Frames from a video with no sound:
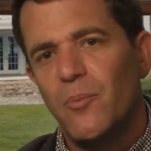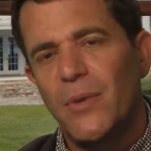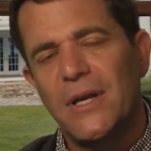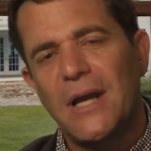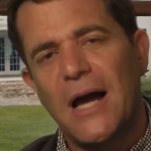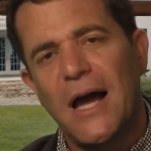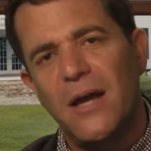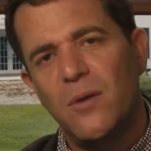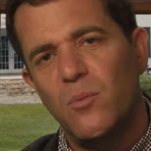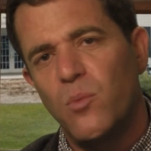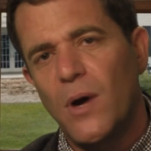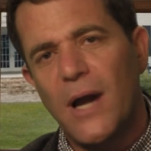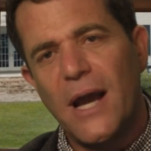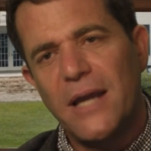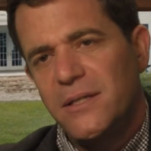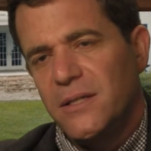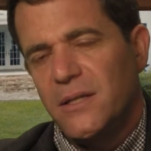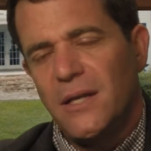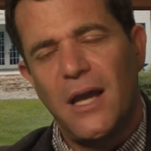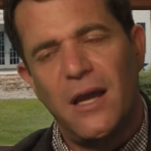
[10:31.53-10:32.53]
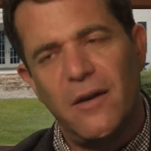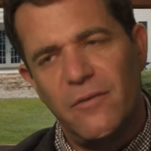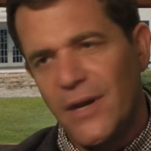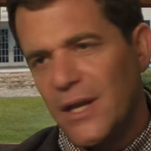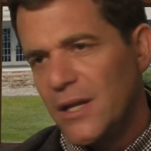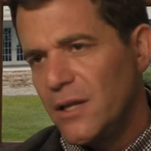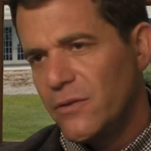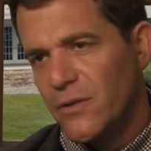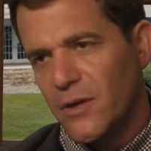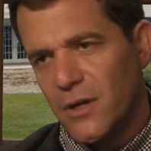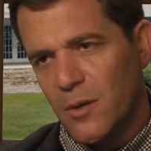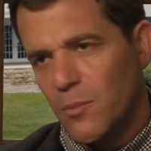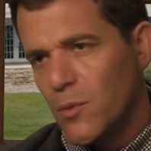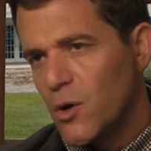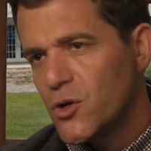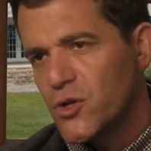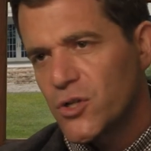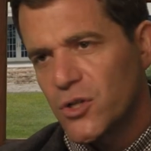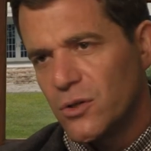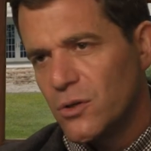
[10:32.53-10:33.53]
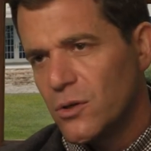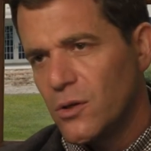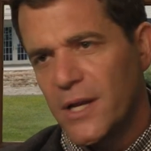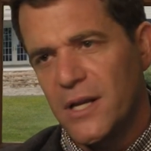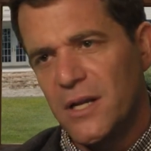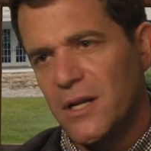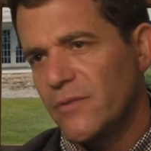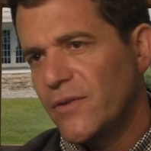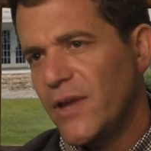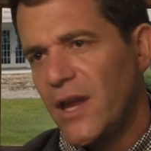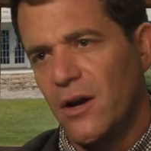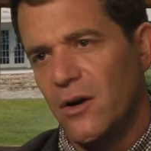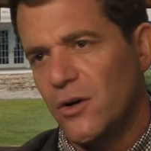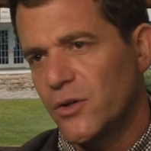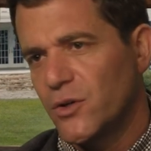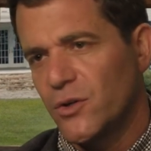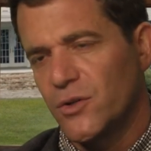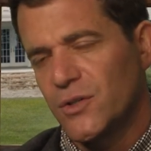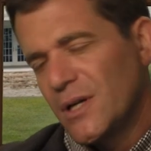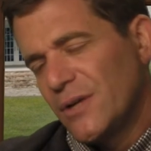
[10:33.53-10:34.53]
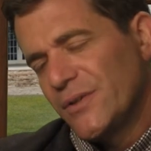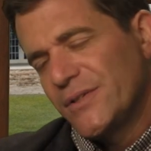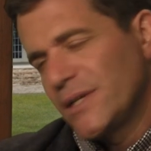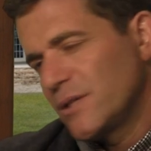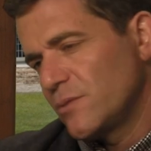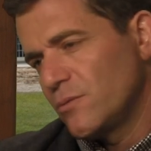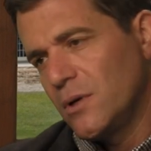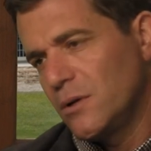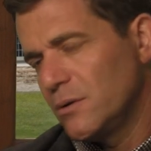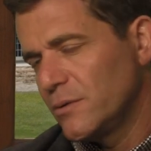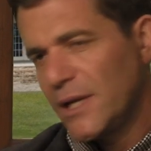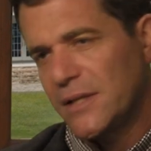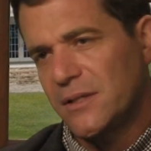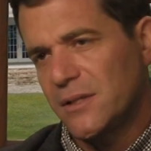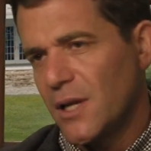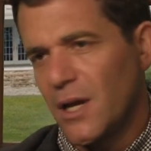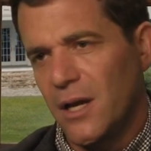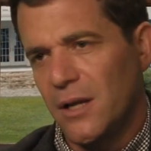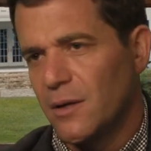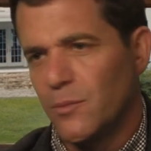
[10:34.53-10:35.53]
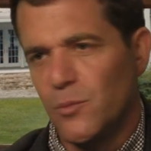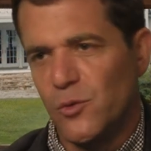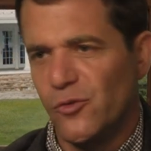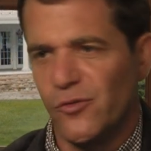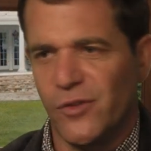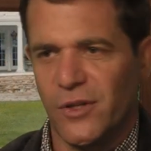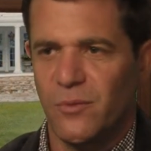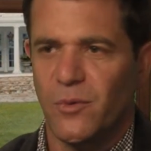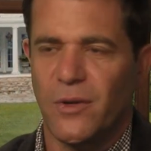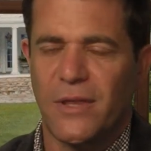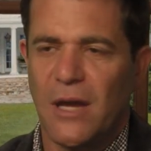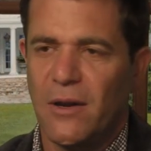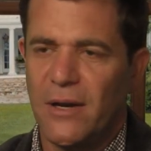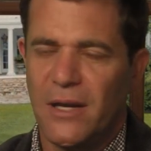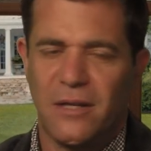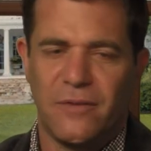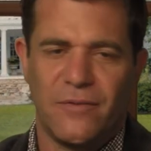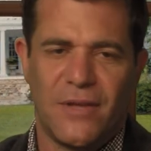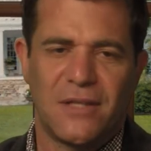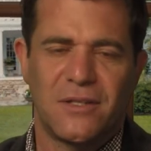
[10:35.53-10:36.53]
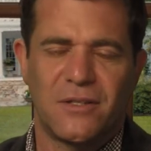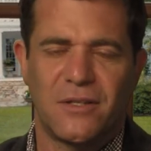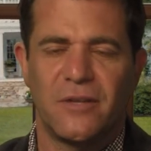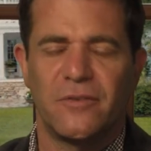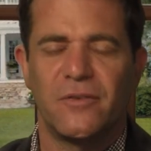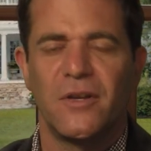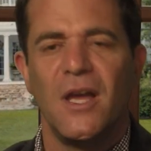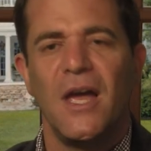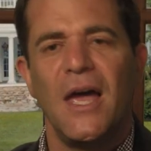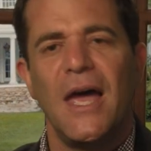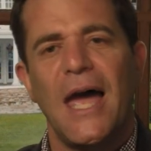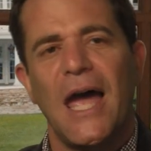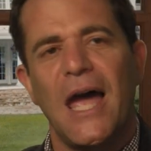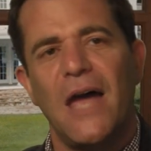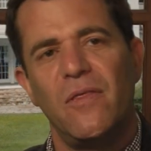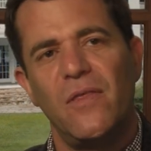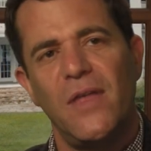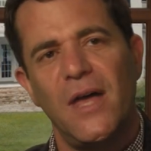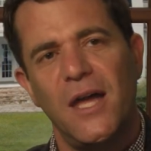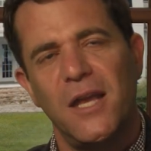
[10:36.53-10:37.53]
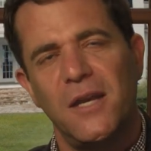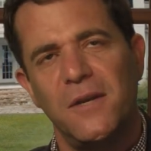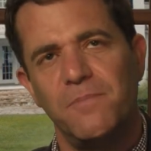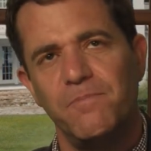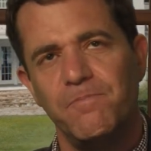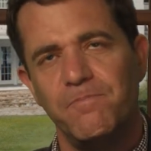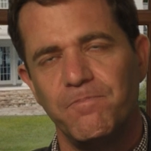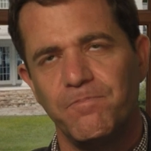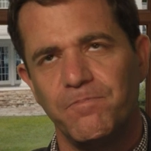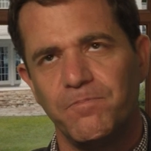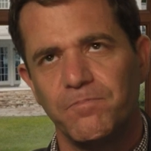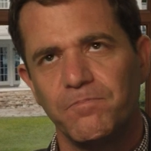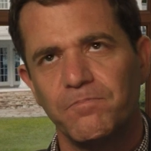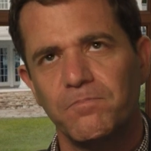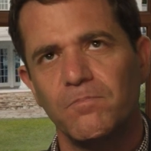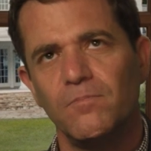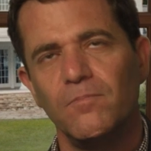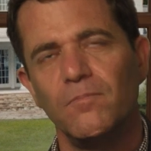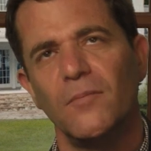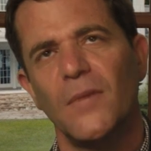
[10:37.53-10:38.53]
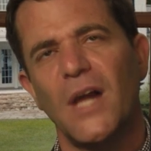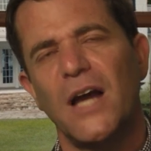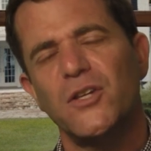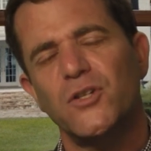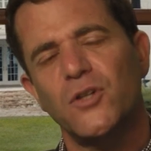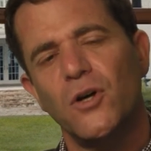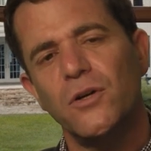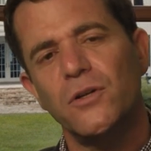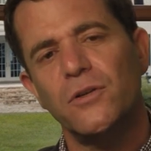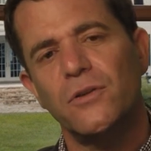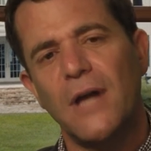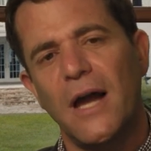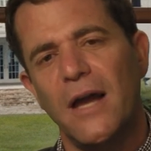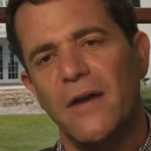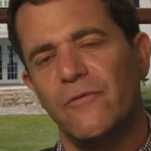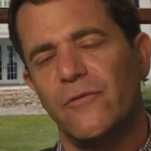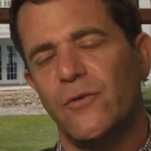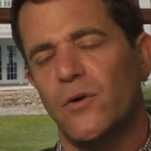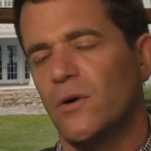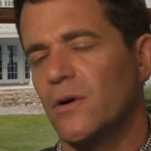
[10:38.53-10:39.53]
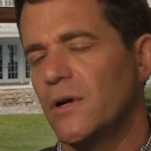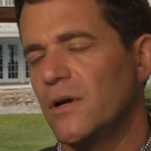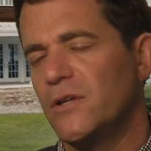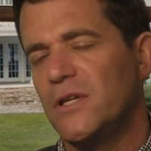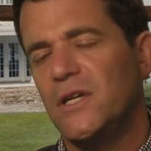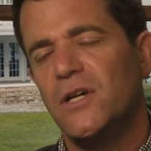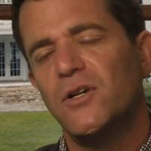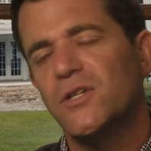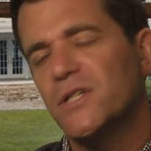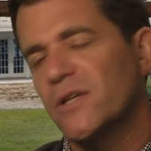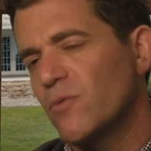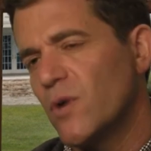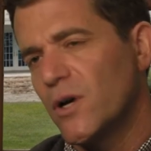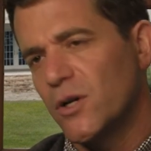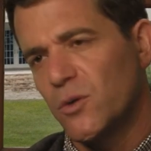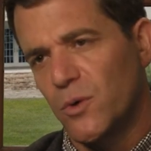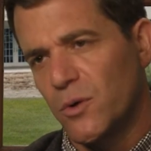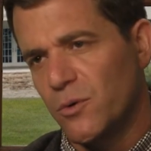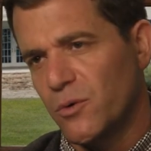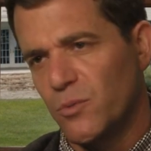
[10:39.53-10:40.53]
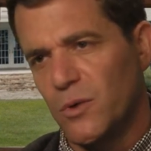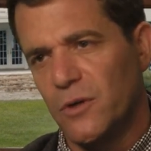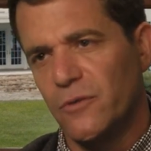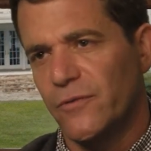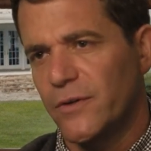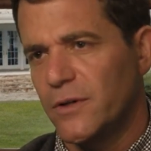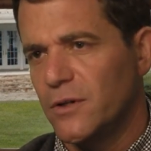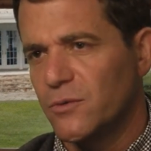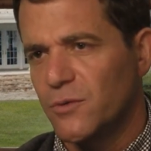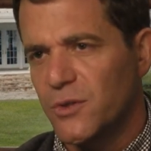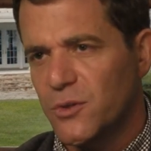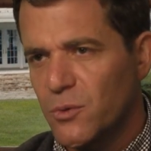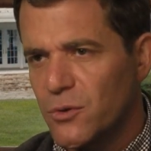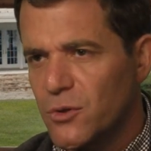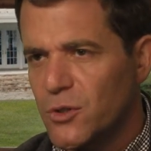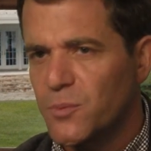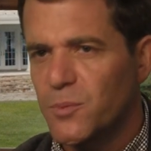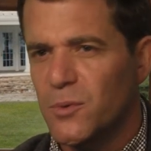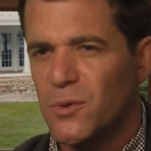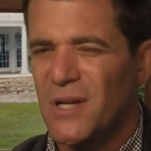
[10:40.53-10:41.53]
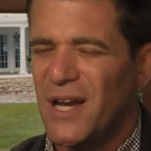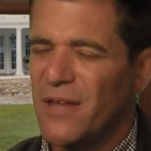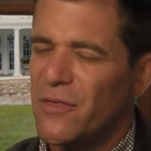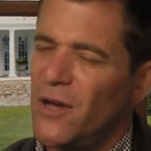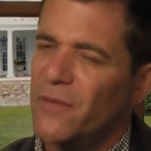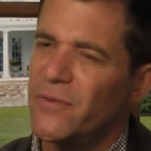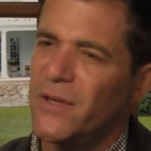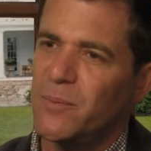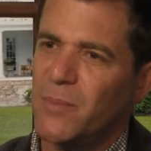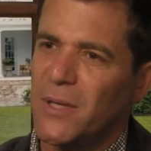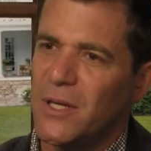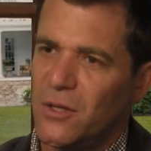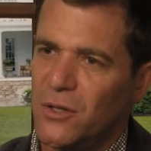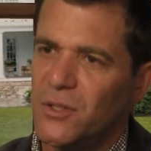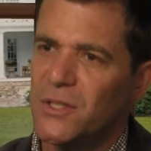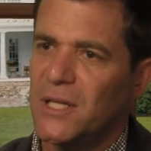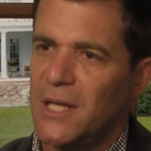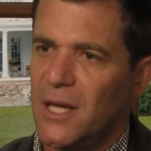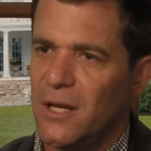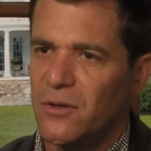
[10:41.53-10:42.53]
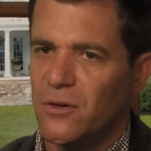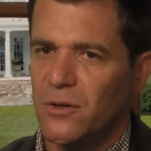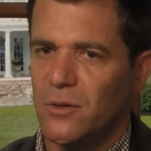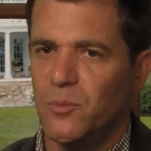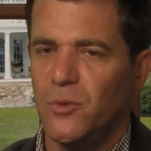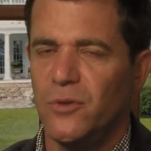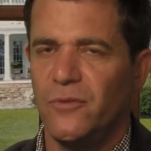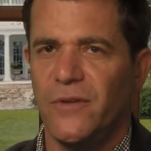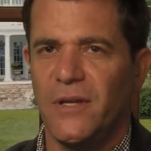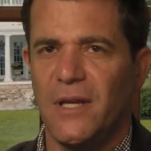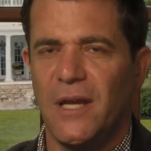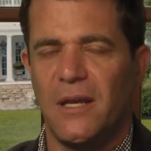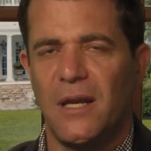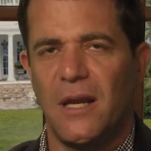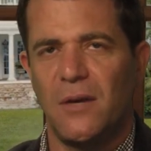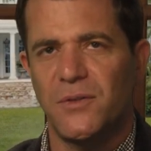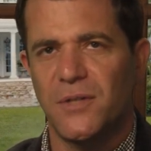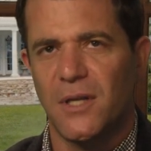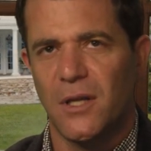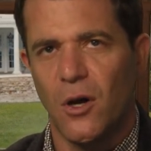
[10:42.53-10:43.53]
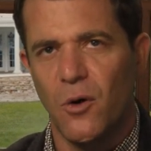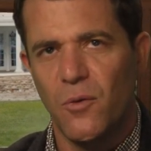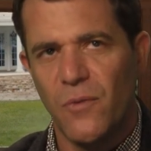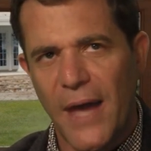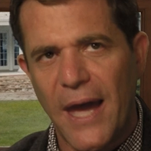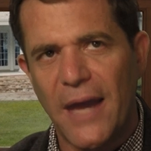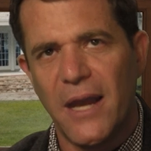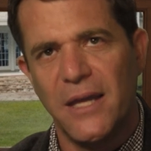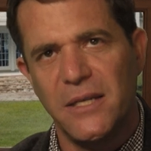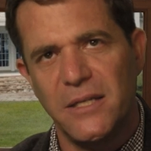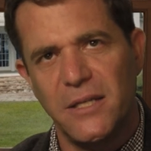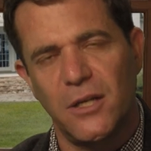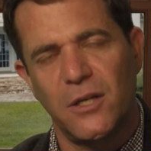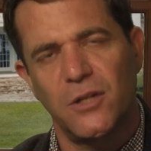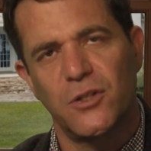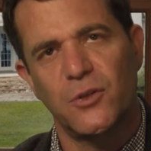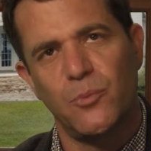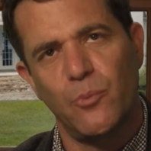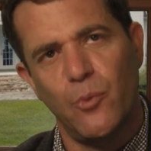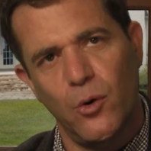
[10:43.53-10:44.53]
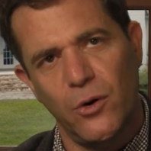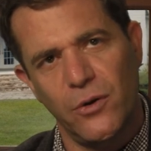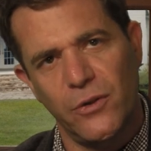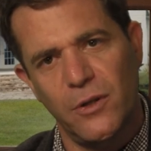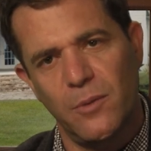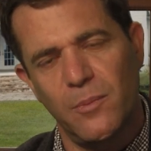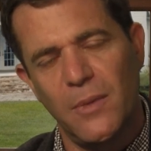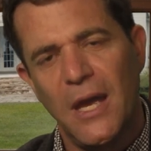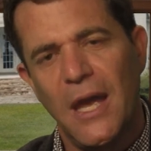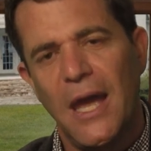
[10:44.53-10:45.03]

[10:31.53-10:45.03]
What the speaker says: But I didn't have anything emotional. I didn't have characters, and I was like, well, that's not a movie without any of that stuff. And then for years I wanted to work with Will Ferrell and Reese Witherspoon. I thought they'd be good together in a movie, and I was like, oh, that idea could support them.